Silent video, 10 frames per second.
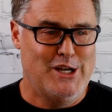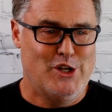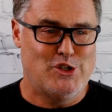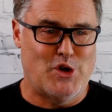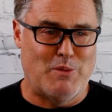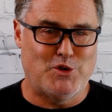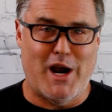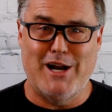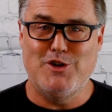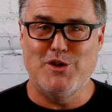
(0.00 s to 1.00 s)
So I'm
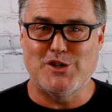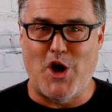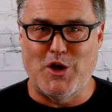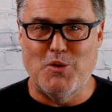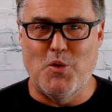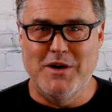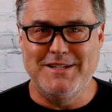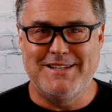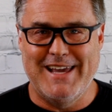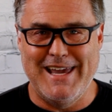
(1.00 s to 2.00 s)
trying to do this all in one
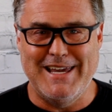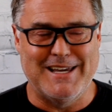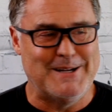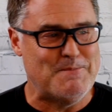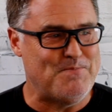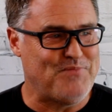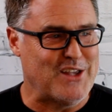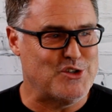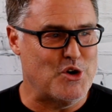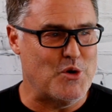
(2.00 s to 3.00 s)
take.
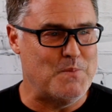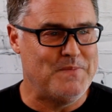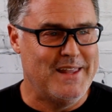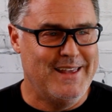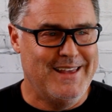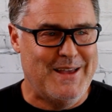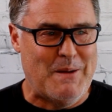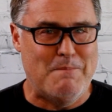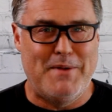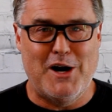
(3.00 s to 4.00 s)
So
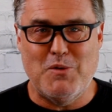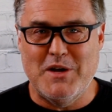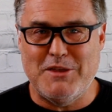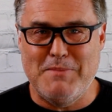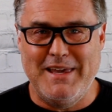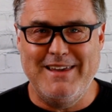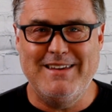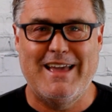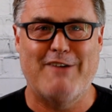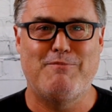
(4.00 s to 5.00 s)
bear with
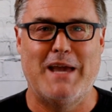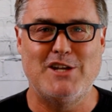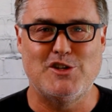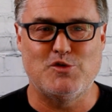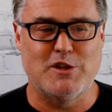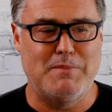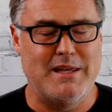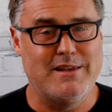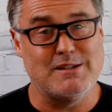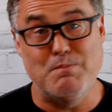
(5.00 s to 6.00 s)
me, have patience with me.
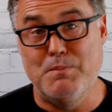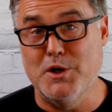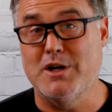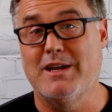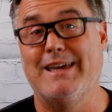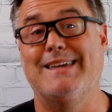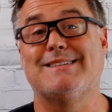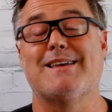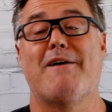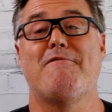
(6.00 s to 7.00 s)
This book
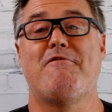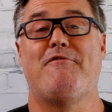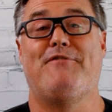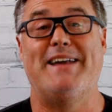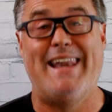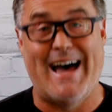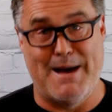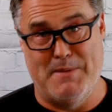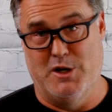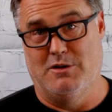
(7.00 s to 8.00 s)
is
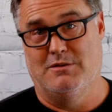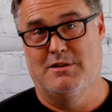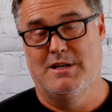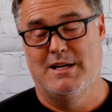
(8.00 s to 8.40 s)
phenomenal.